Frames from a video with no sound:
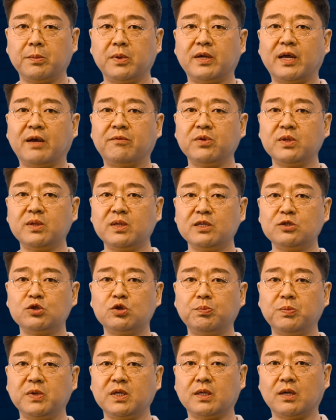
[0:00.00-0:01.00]
but everything
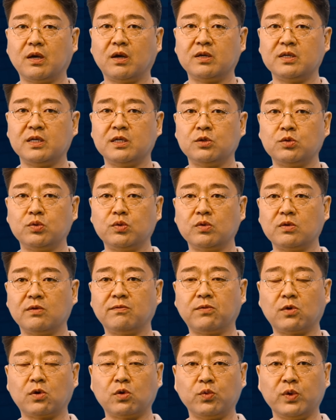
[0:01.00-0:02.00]
should be done in 2 to
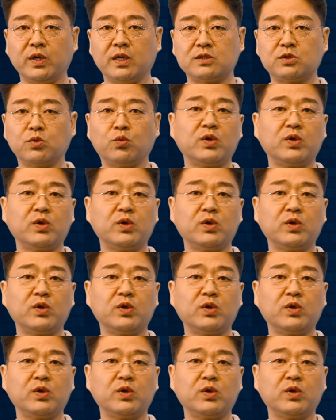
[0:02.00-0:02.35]
4 weeks.